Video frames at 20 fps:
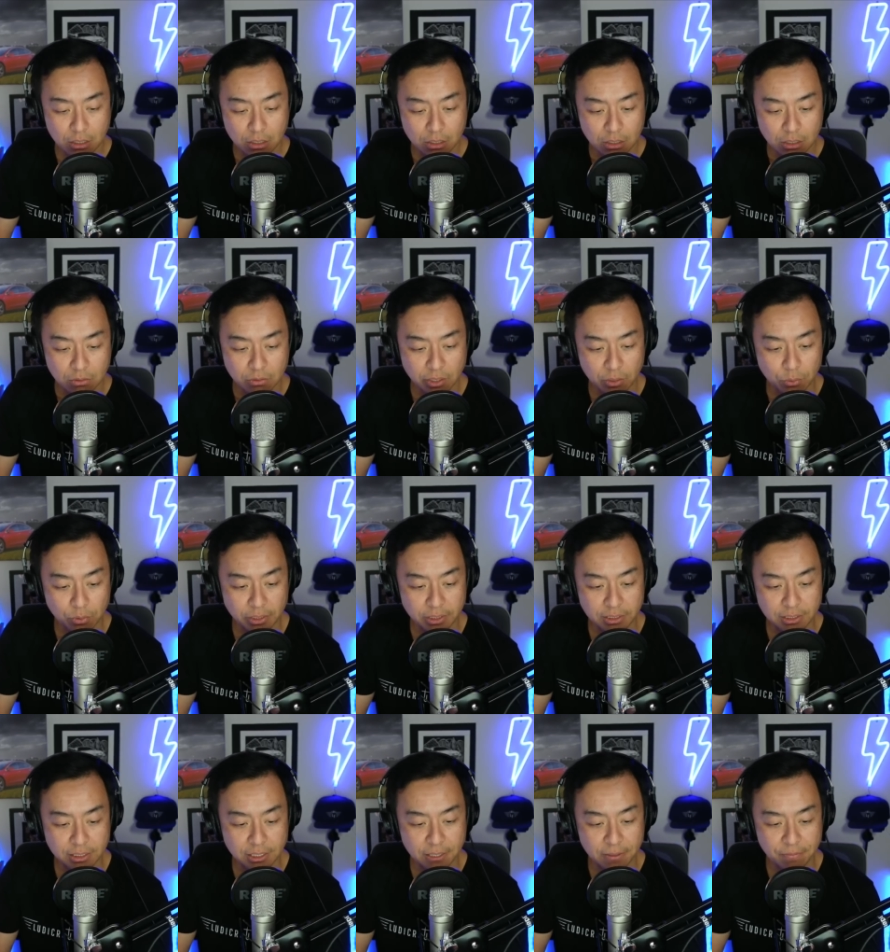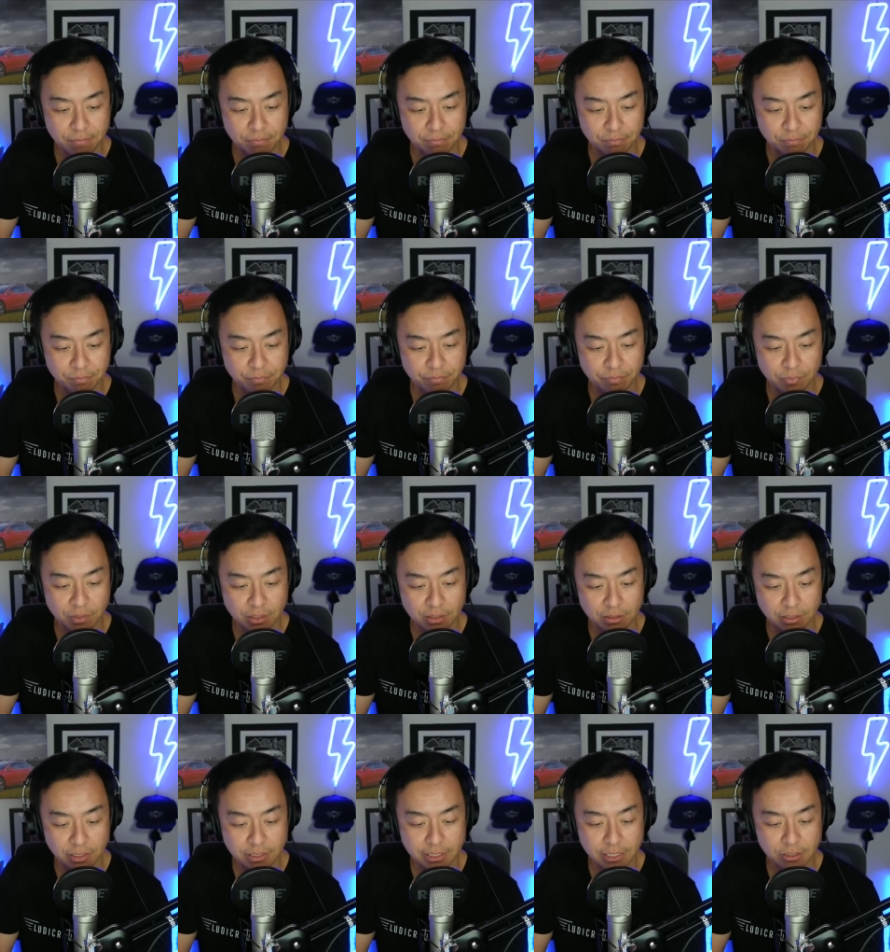All right, well,
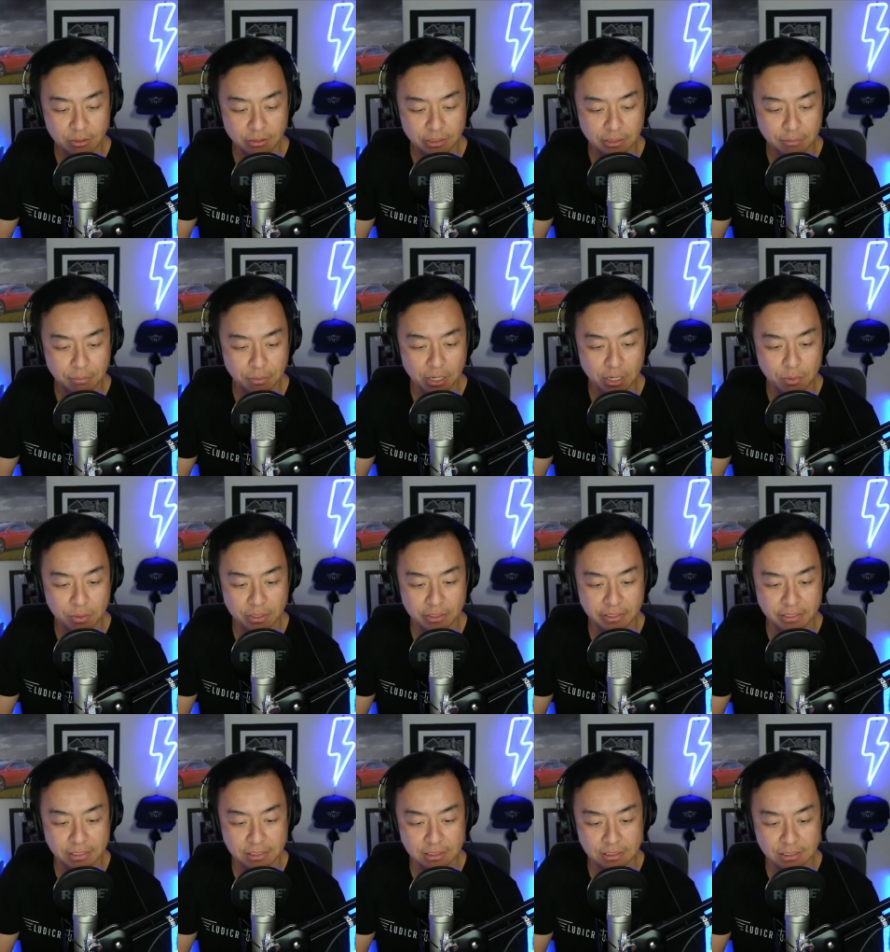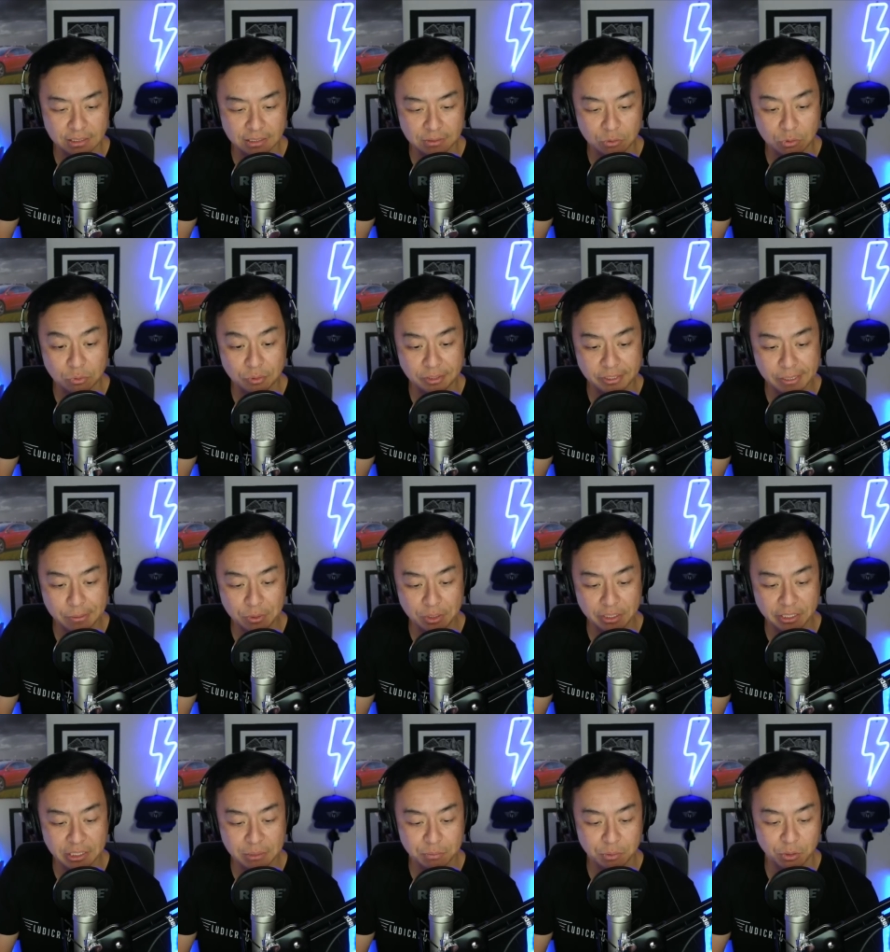let's actually buy one of these or redeem one of
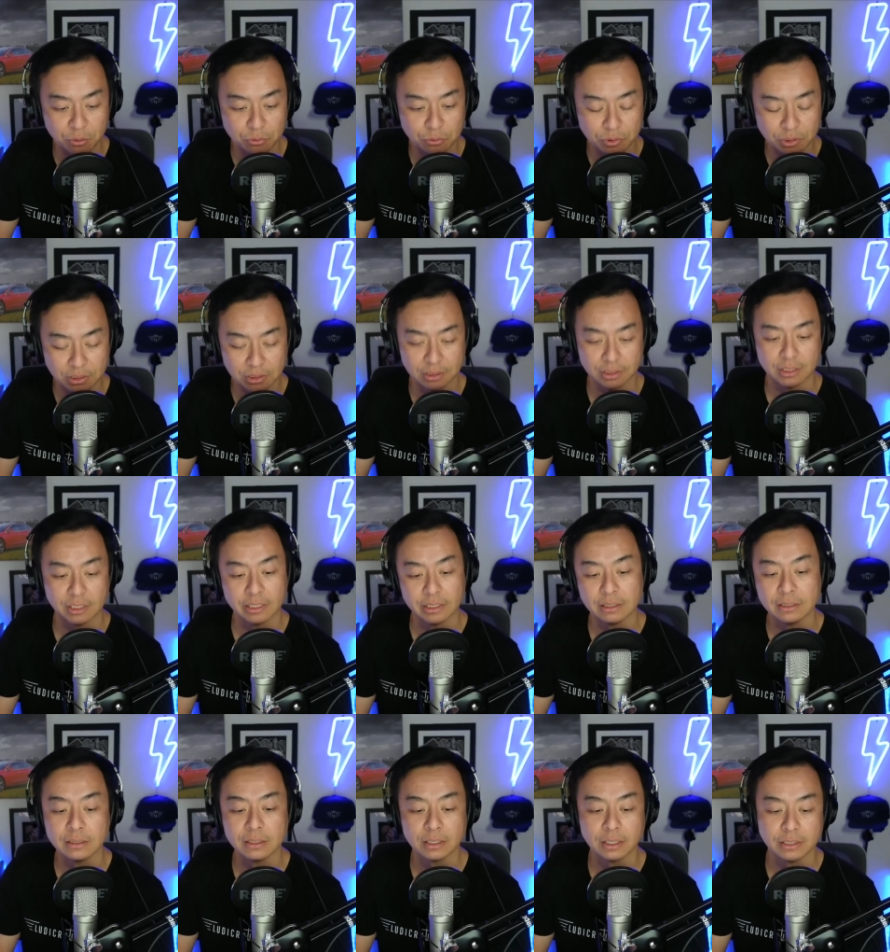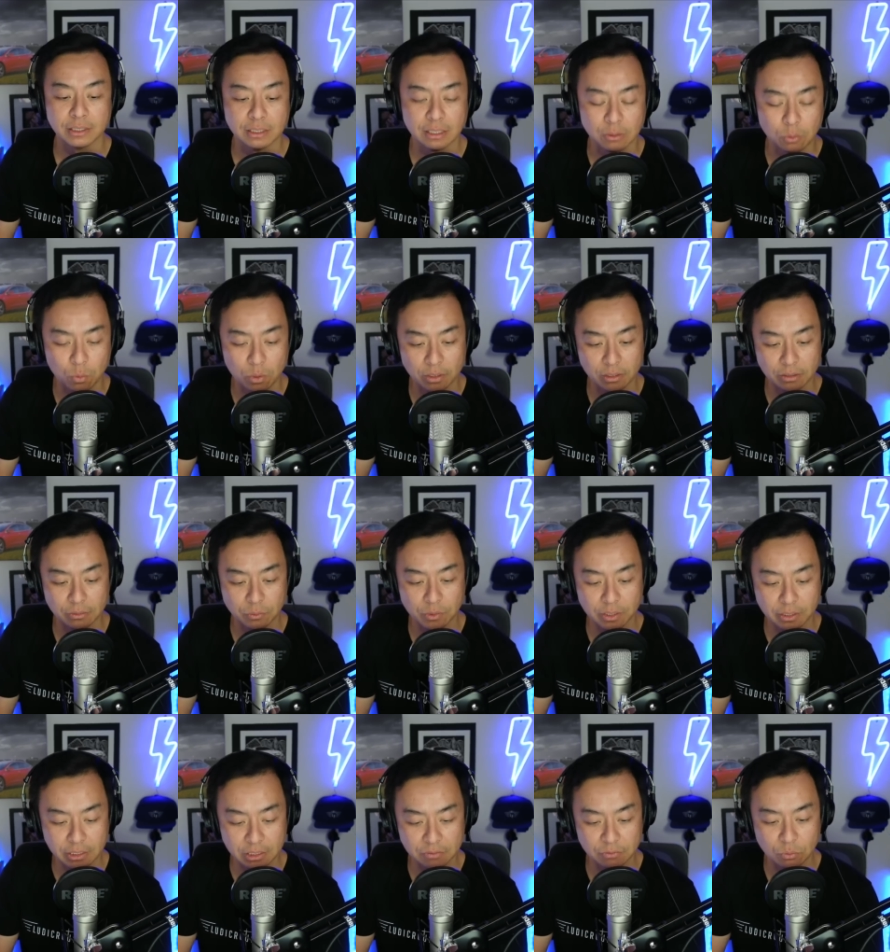these bottles because like I said, I want one of
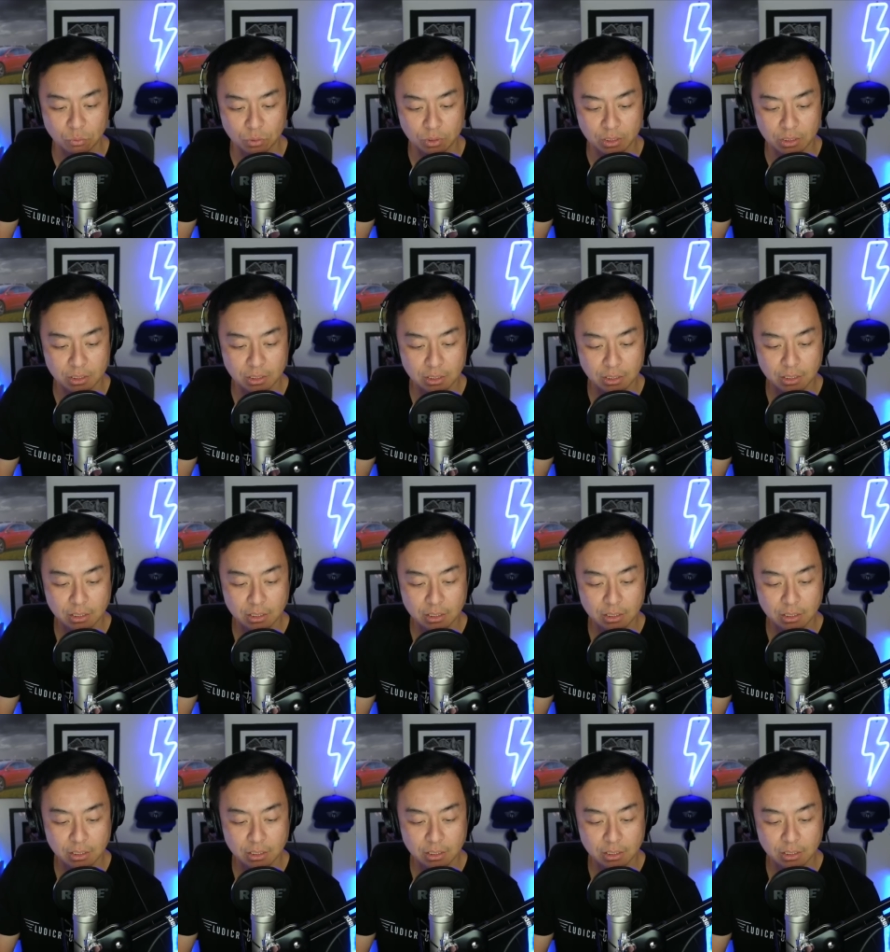these for work.